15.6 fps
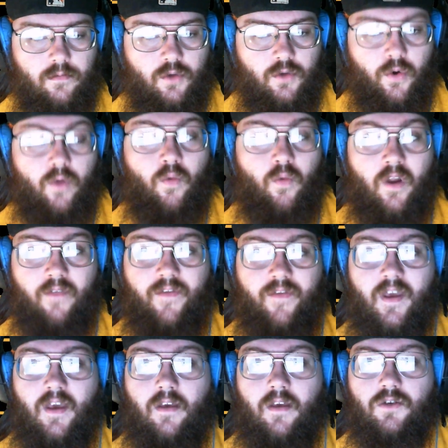doing one of
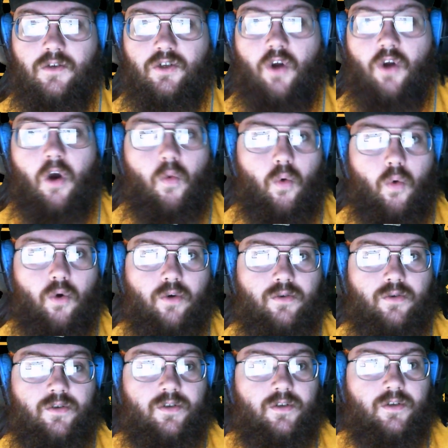the Star
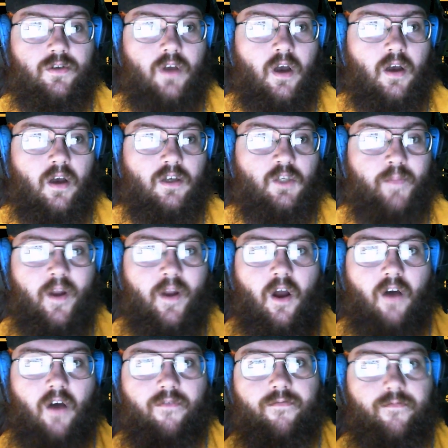Wars
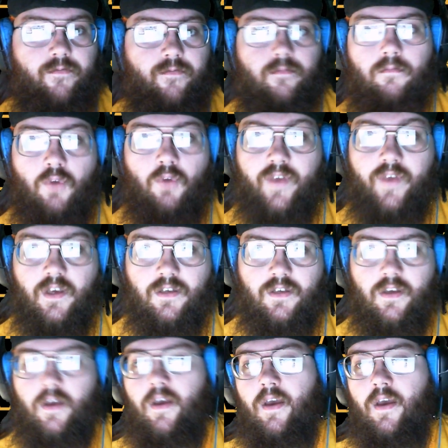spinoff movies,